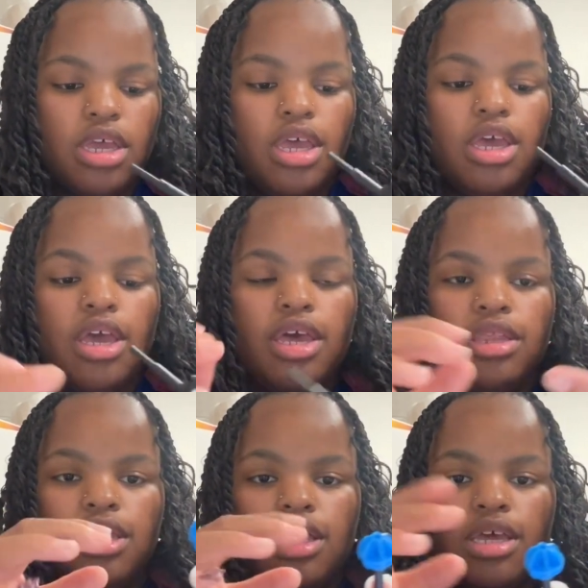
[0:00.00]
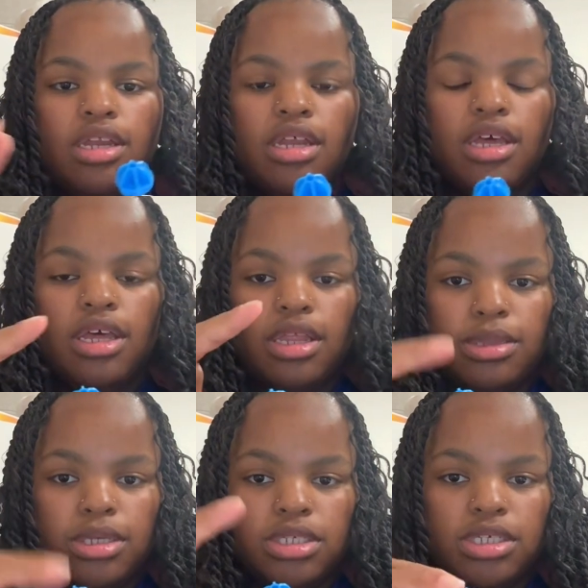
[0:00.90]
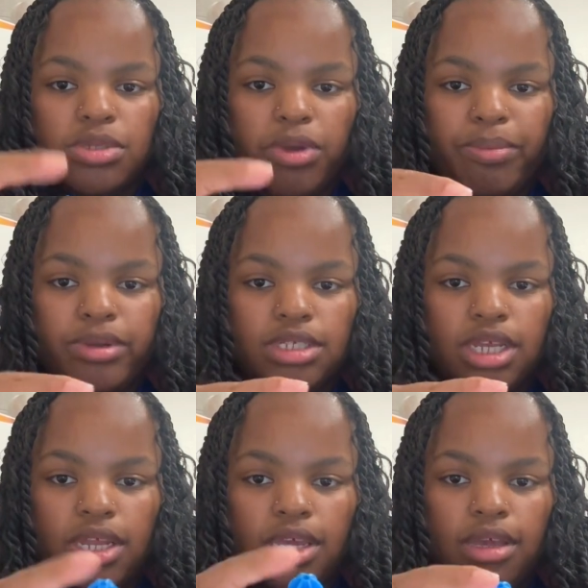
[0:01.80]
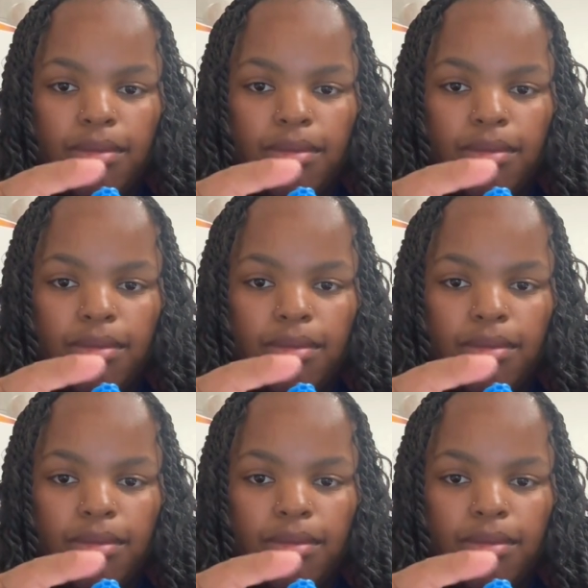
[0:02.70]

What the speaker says: And then this is representing